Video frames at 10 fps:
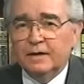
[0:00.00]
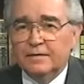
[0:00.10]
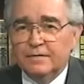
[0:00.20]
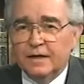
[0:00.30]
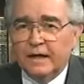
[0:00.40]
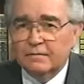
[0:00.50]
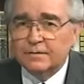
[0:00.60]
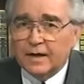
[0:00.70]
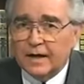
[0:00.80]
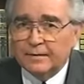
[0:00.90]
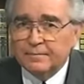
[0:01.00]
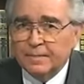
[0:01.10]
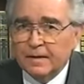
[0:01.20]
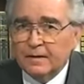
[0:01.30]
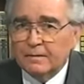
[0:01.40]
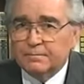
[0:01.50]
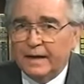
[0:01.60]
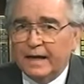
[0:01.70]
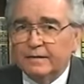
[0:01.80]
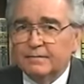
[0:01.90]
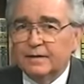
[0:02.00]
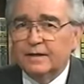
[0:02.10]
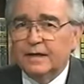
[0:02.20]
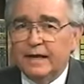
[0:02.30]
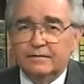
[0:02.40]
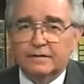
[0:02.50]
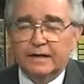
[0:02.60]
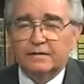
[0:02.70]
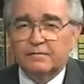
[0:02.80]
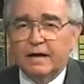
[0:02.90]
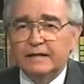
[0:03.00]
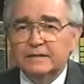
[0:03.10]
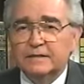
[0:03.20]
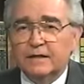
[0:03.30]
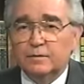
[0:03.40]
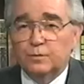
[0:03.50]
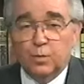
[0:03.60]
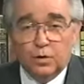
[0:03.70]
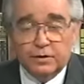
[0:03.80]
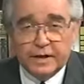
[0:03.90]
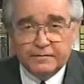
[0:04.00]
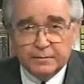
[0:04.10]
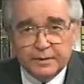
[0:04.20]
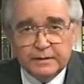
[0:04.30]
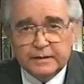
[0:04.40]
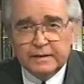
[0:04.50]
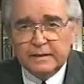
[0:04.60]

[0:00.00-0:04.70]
in the end time by the Antichrist and world government,